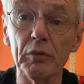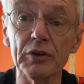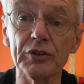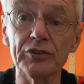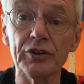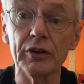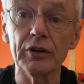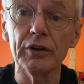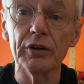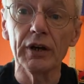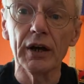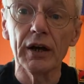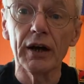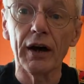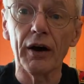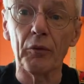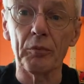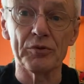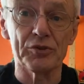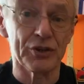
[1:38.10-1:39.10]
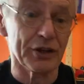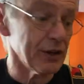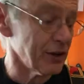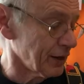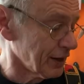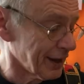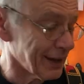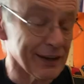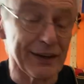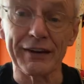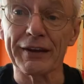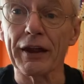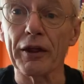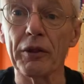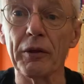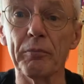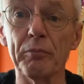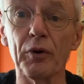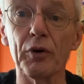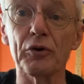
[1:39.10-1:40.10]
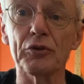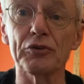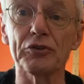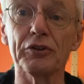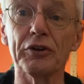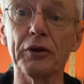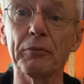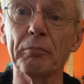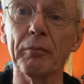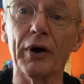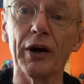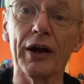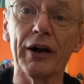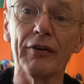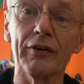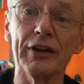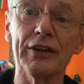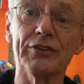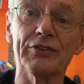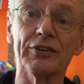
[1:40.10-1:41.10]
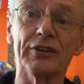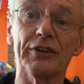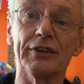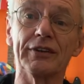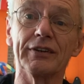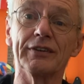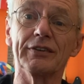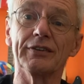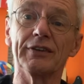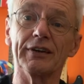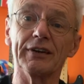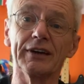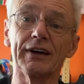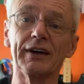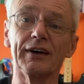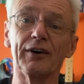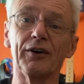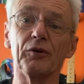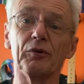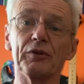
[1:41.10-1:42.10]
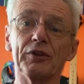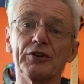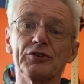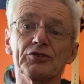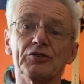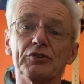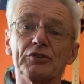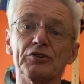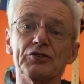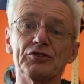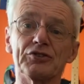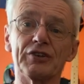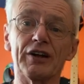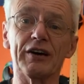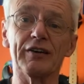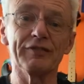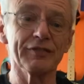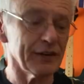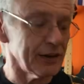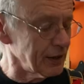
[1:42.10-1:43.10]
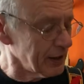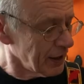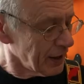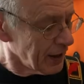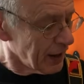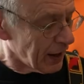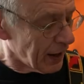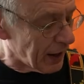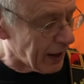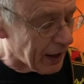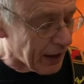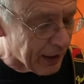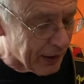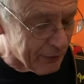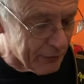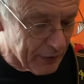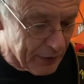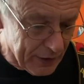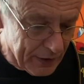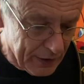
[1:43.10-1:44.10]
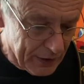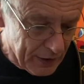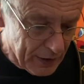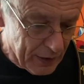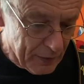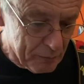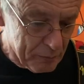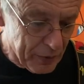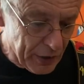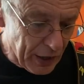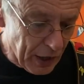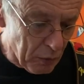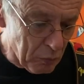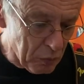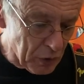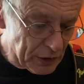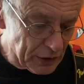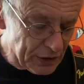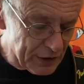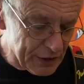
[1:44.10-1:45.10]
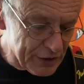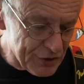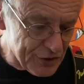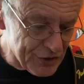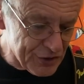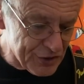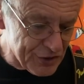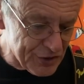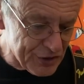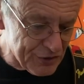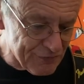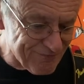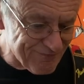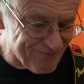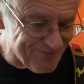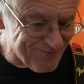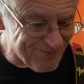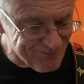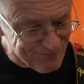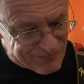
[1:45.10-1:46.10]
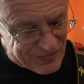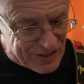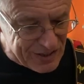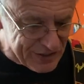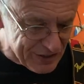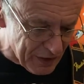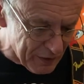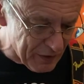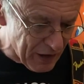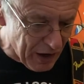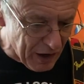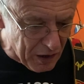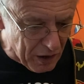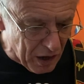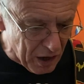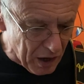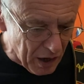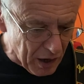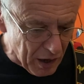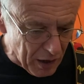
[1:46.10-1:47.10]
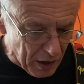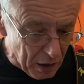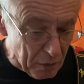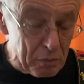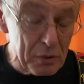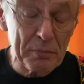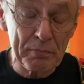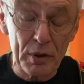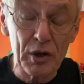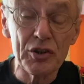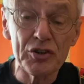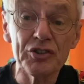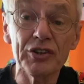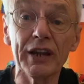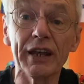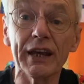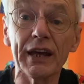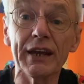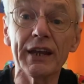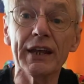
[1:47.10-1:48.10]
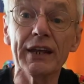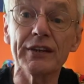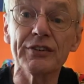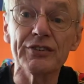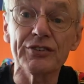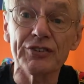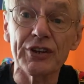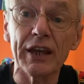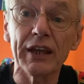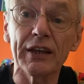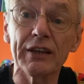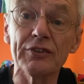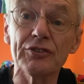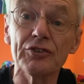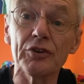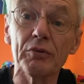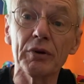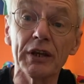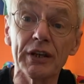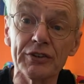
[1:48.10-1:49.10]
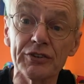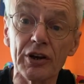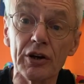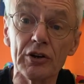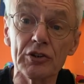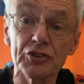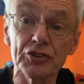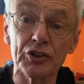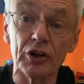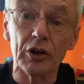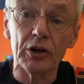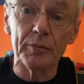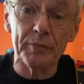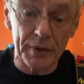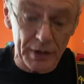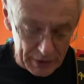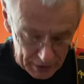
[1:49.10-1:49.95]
i would do obviously you can get it out the box and admire it and all this sort of stuff um, but i wouldn't don't I, I would personally get it taken to a guitar shop